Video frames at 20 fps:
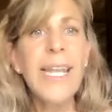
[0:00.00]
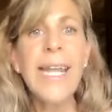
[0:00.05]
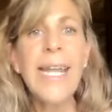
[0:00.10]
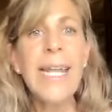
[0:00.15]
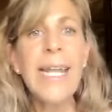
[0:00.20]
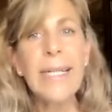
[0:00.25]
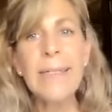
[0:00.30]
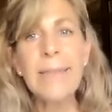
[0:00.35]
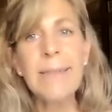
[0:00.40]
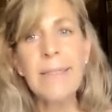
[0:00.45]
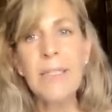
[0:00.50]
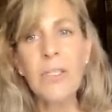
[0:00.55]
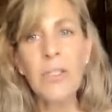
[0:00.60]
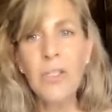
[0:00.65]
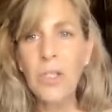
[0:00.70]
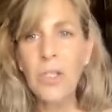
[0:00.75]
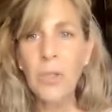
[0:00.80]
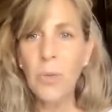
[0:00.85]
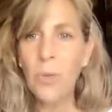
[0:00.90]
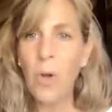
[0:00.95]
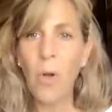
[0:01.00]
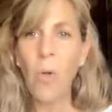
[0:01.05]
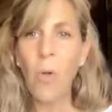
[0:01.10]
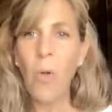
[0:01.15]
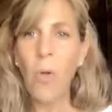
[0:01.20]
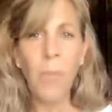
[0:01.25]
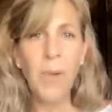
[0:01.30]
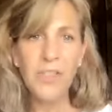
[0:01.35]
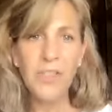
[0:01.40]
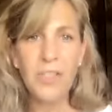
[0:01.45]
can't do a
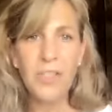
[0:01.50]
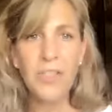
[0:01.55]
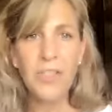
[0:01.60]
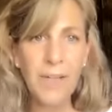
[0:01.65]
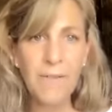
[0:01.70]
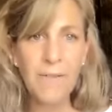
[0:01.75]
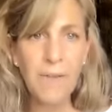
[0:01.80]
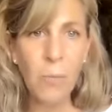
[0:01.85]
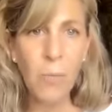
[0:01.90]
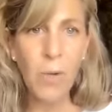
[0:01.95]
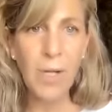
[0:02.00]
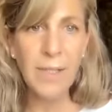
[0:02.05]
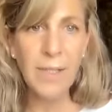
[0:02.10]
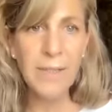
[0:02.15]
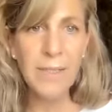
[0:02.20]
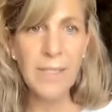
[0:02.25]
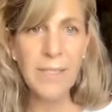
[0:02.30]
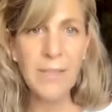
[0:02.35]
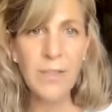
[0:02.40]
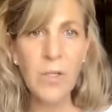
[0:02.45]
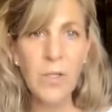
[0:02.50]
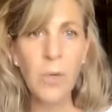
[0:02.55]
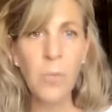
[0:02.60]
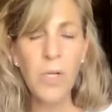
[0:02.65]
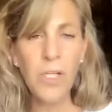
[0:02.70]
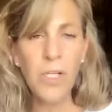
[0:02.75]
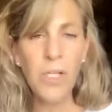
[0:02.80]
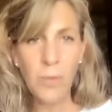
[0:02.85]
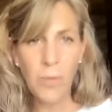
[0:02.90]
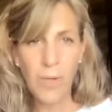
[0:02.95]
whole bunch of stuff at once. So
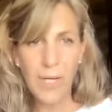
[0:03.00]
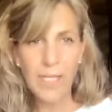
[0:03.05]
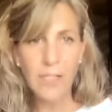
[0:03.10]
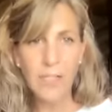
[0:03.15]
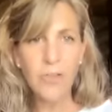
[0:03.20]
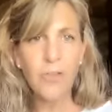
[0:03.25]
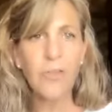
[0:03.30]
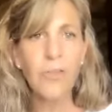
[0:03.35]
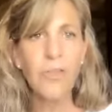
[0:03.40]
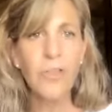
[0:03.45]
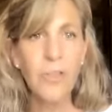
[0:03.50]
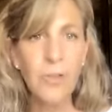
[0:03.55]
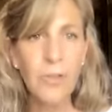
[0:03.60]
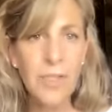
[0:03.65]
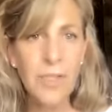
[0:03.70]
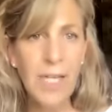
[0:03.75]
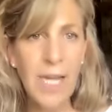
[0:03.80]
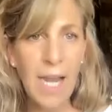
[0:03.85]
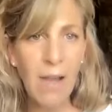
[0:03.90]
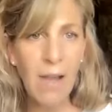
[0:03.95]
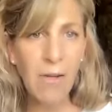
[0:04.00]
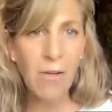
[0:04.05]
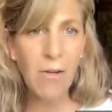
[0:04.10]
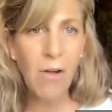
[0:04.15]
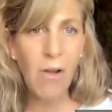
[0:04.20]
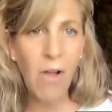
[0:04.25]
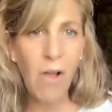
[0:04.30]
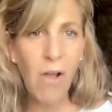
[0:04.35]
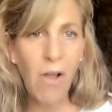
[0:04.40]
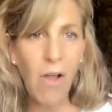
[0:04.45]
when you introduce the
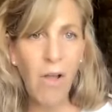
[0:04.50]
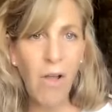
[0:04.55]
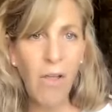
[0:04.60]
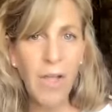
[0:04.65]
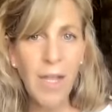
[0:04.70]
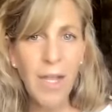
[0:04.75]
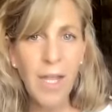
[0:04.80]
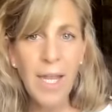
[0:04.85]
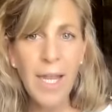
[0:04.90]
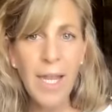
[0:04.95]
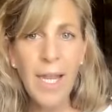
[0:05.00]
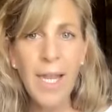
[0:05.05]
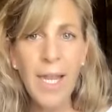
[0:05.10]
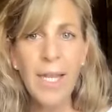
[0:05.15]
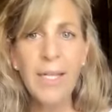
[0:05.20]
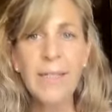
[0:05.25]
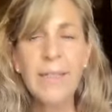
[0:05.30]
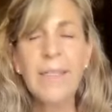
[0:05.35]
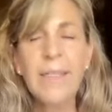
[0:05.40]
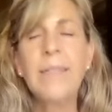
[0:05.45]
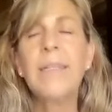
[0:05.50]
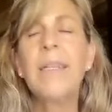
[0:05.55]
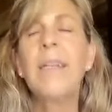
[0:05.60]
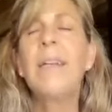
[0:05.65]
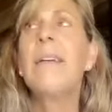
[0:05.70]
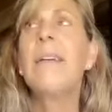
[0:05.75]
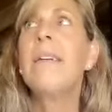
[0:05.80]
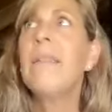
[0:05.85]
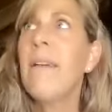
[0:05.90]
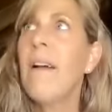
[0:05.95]
alcohol, it says,
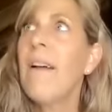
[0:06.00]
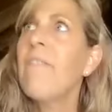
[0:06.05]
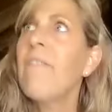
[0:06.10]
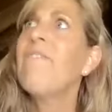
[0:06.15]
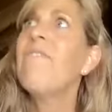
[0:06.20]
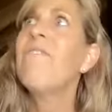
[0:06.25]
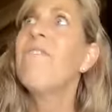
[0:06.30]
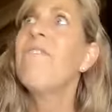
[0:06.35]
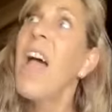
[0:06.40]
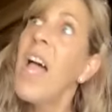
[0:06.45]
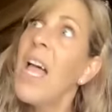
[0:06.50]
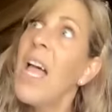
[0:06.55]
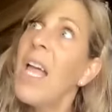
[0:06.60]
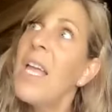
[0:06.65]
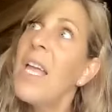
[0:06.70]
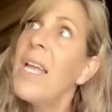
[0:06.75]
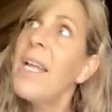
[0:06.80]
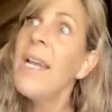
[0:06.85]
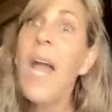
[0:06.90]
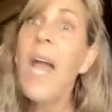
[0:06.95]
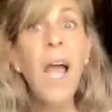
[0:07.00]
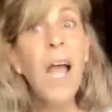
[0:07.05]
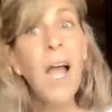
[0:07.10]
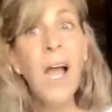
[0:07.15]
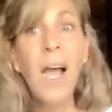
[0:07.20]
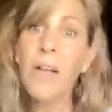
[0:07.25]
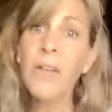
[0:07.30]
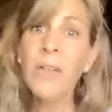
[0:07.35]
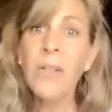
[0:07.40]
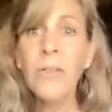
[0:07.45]
fine,
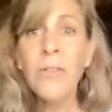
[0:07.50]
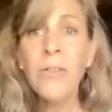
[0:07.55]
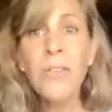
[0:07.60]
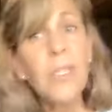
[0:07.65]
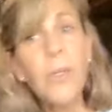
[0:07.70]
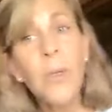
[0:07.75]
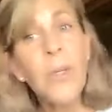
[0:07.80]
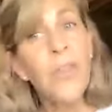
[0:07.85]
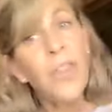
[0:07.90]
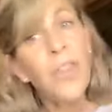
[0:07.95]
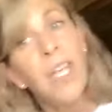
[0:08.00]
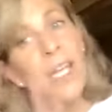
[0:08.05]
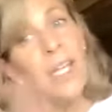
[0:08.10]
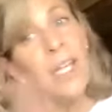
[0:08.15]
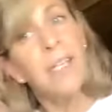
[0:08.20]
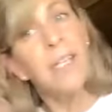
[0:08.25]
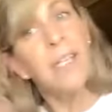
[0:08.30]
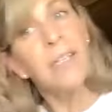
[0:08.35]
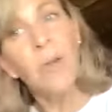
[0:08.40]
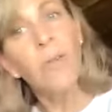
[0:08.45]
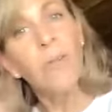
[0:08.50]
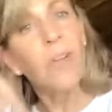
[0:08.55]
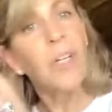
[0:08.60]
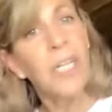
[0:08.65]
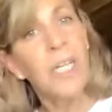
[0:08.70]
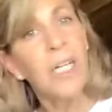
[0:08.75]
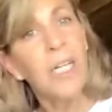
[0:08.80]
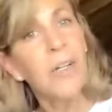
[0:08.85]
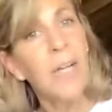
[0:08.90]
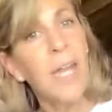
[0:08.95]
I'll go deal with this
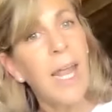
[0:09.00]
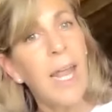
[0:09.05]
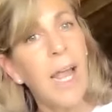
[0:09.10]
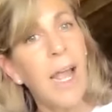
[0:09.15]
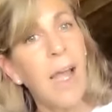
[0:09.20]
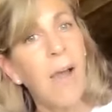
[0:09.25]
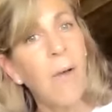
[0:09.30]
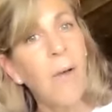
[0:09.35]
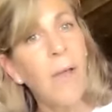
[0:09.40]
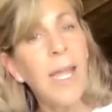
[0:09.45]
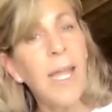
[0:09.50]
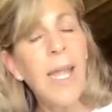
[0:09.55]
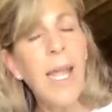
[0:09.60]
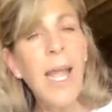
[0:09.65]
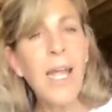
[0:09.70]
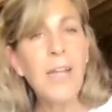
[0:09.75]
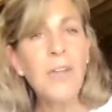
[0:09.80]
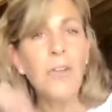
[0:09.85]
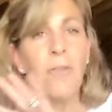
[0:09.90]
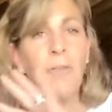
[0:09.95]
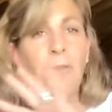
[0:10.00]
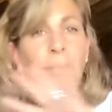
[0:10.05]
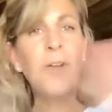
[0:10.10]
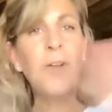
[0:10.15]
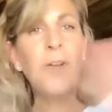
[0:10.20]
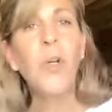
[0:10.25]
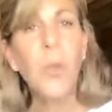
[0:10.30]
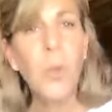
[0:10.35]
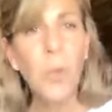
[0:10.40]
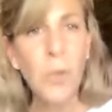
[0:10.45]
over here now. And your
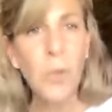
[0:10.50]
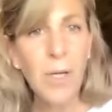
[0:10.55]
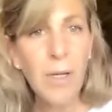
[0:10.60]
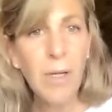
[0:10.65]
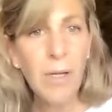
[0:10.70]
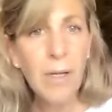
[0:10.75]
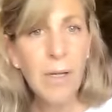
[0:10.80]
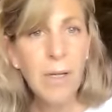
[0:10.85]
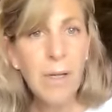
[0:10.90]
food